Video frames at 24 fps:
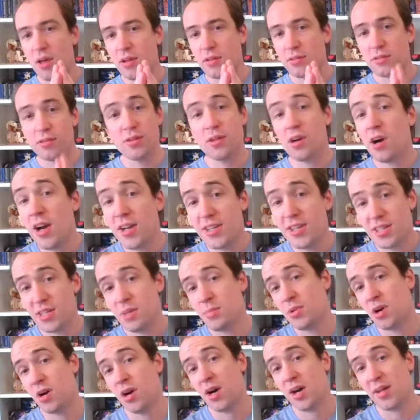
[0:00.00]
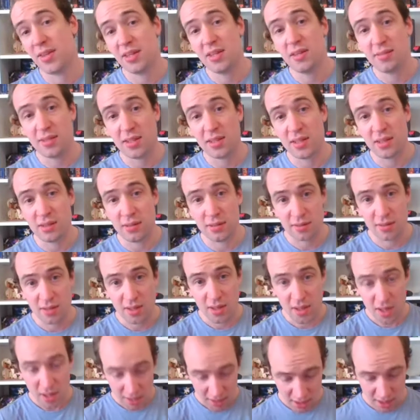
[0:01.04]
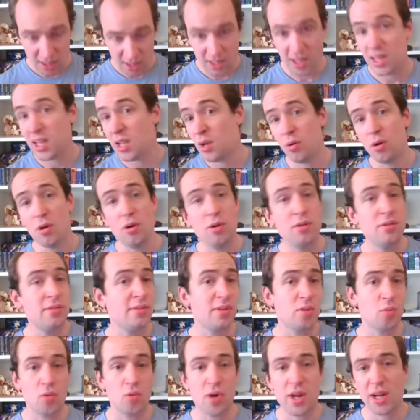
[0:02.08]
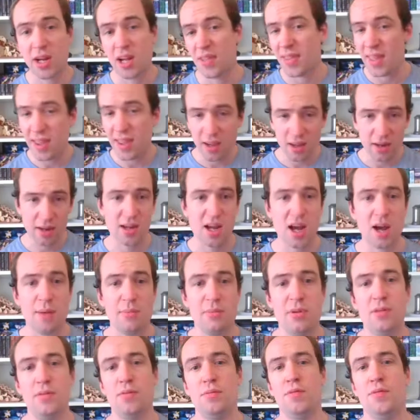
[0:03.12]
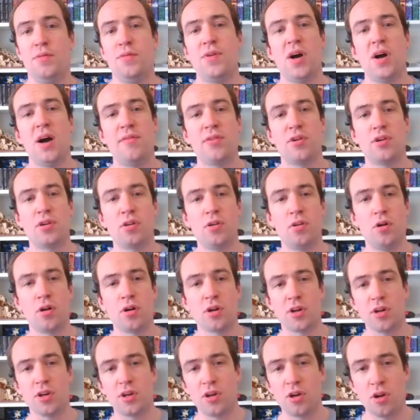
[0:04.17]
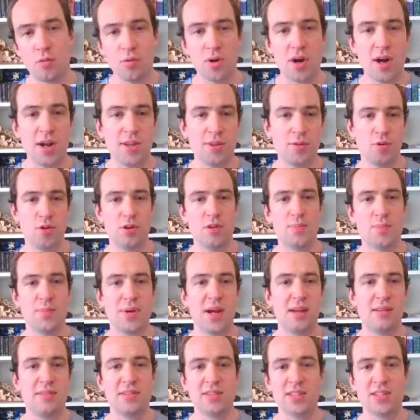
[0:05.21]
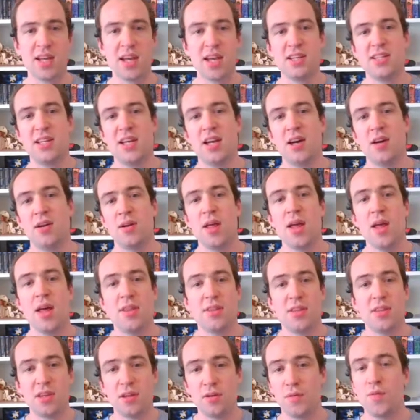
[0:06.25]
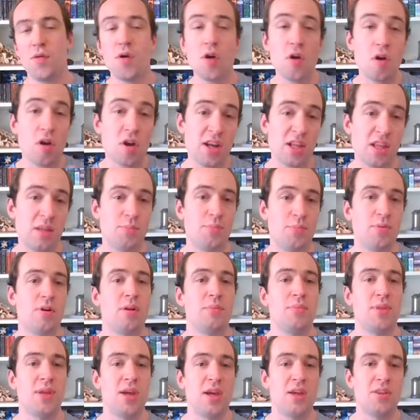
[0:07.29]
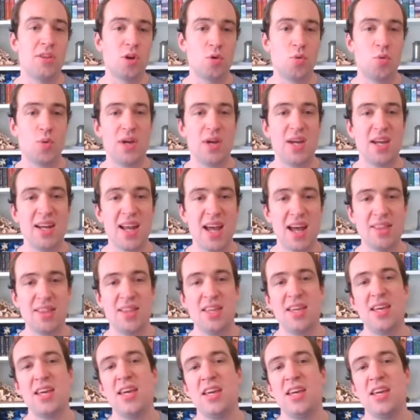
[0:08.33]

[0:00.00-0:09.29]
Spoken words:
So the idea behind this is the heroes and the wrecker, they're going to come in from 5 o'clock, go right through to the base, take down the Inferno near the bottom there, the Queen and the